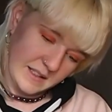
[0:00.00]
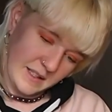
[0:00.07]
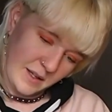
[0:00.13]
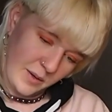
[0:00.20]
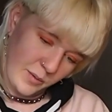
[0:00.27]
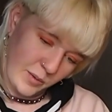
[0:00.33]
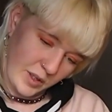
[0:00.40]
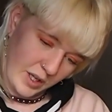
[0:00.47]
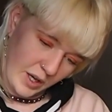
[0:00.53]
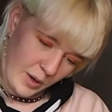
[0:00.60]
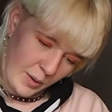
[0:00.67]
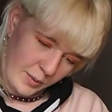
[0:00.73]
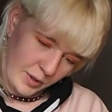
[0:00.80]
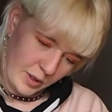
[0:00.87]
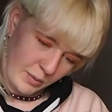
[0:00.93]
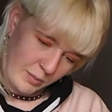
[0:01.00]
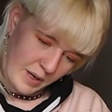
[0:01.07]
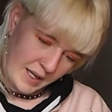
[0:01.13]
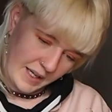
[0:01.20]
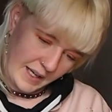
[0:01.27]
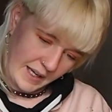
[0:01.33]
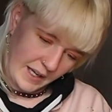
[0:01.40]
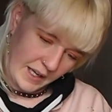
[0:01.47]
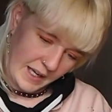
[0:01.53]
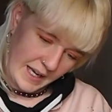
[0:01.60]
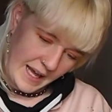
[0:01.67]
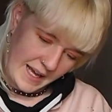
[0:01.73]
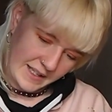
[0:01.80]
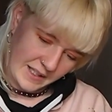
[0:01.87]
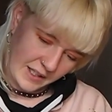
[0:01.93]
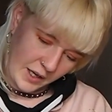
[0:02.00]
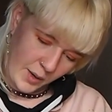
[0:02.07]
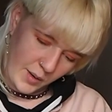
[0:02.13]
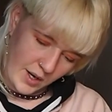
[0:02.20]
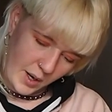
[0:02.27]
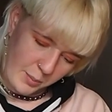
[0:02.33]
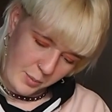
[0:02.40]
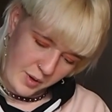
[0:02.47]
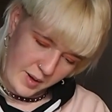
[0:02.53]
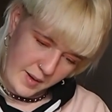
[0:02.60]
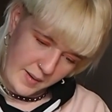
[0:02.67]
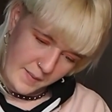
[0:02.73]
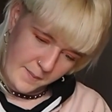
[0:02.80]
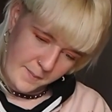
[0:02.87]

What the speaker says: There we go. I'm going to make a little ladder going up it.